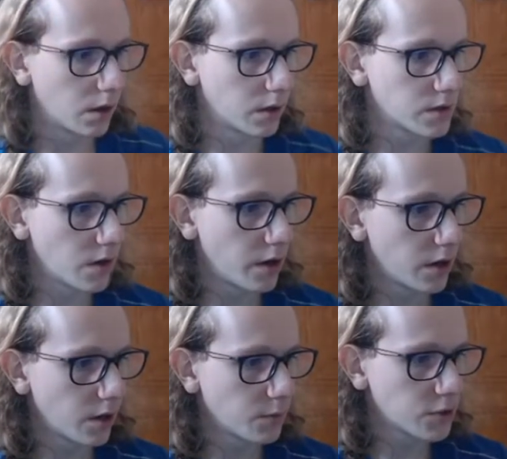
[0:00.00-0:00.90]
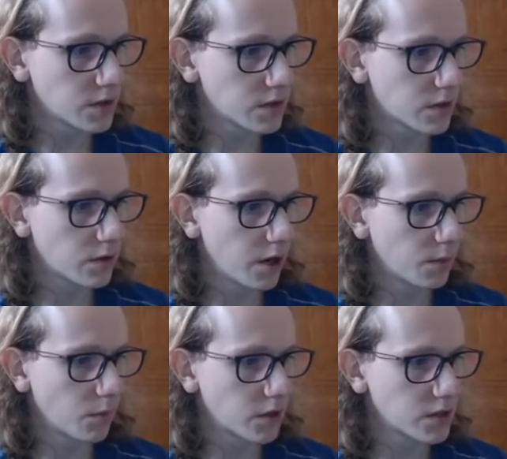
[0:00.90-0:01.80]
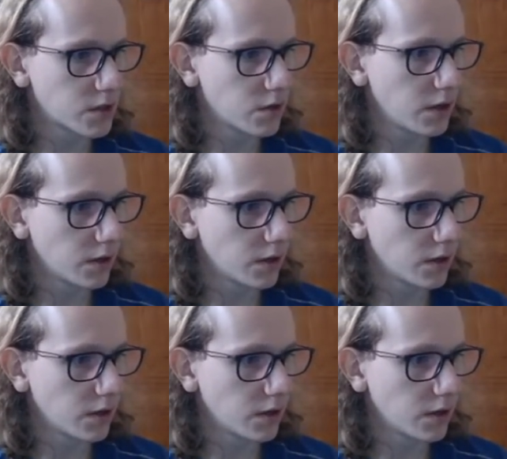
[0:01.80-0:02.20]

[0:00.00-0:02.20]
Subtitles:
sorry, let me just create my screen